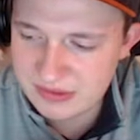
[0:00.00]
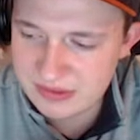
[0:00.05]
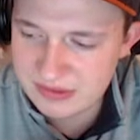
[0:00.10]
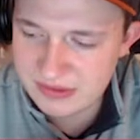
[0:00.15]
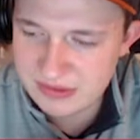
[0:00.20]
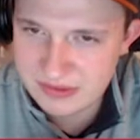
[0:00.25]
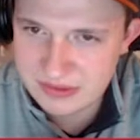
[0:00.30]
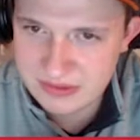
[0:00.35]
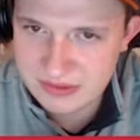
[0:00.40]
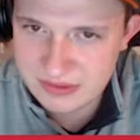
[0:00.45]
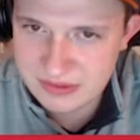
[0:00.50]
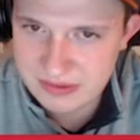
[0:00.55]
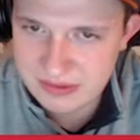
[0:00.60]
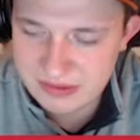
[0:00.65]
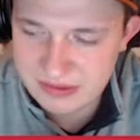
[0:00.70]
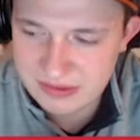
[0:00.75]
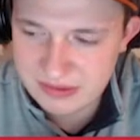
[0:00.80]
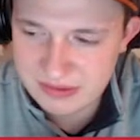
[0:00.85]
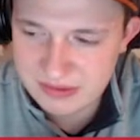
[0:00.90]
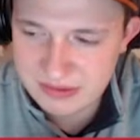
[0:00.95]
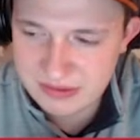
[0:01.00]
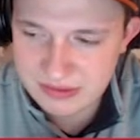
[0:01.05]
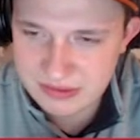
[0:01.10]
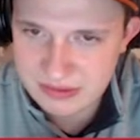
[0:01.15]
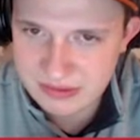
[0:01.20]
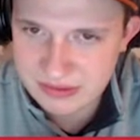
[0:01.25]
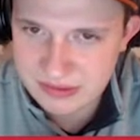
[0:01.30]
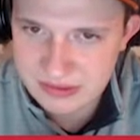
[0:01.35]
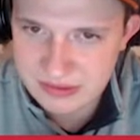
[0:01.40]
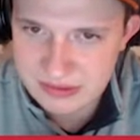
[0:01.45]

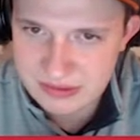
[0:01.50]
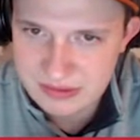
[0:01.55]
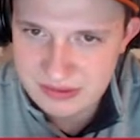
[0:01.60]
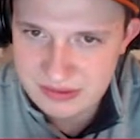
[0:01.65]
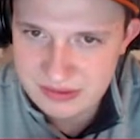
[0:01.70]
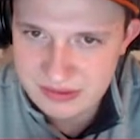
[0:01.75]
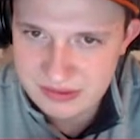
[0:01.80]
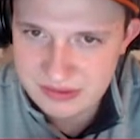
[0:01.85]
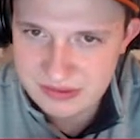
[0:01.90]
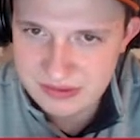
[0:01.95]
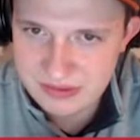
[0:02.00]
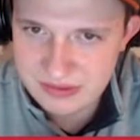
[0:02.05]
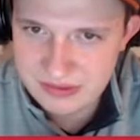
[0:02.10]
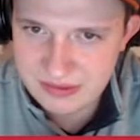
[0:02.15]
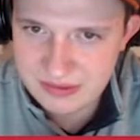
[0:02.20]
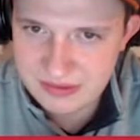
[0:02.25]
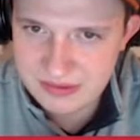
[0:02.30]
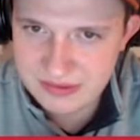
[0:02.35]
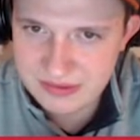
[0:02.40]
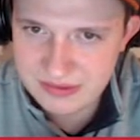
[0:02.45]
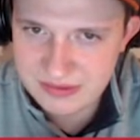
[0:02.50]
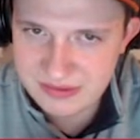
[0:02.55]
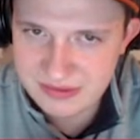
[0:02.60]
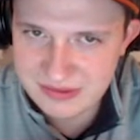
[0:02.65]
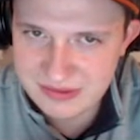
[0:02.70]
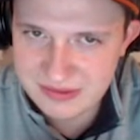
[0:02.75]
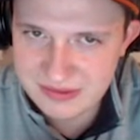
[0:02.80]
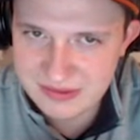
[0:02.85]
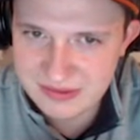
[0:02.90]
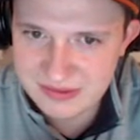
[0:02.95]

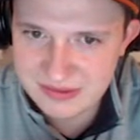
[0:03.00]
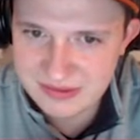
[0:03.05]
The person shown says nothing.